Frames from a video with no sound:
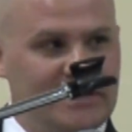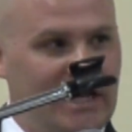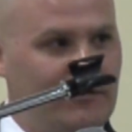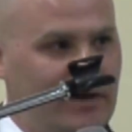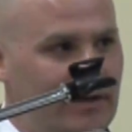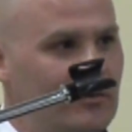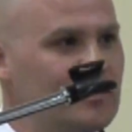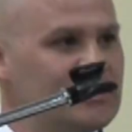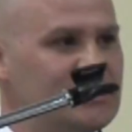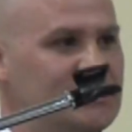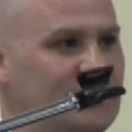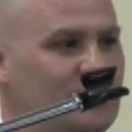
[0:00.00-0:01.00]
Dave Hamill
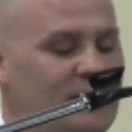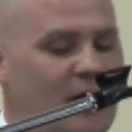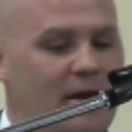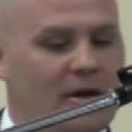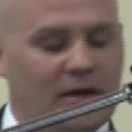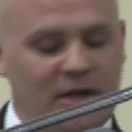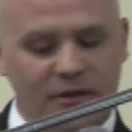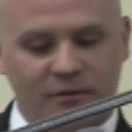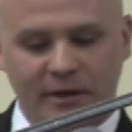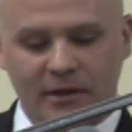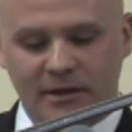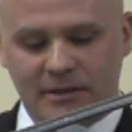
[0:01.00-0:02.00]
was a senior that year,
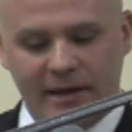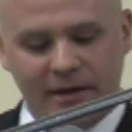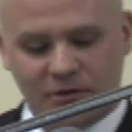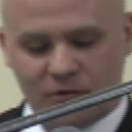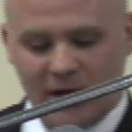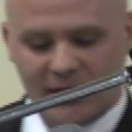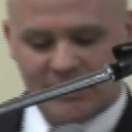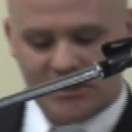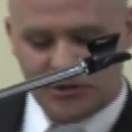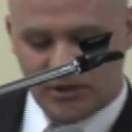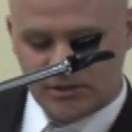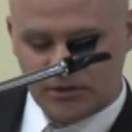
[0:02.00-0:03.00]
Keith Dealey, Danny
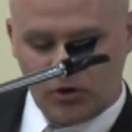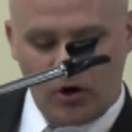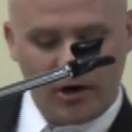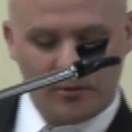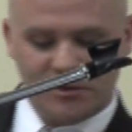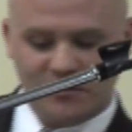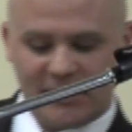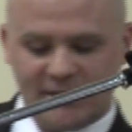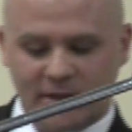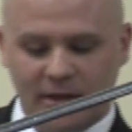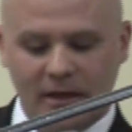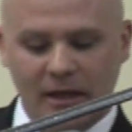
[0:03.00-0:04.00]
Tarasi, Justin Carter was
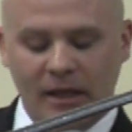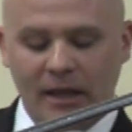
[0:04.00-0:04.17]
wrestling.